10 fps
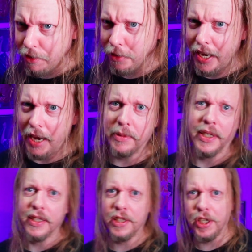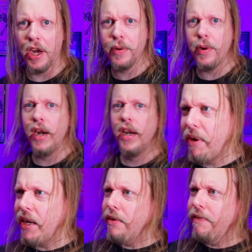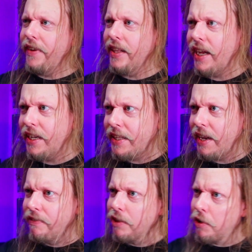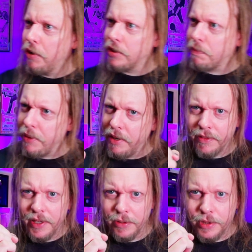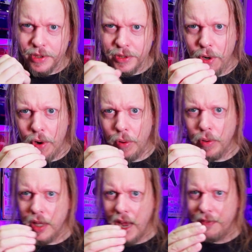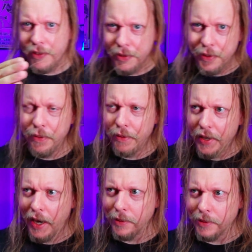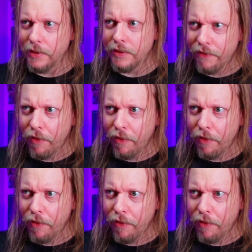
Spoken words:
new games in the genre, but I do feel like they've lost a bit of their soul after 2000s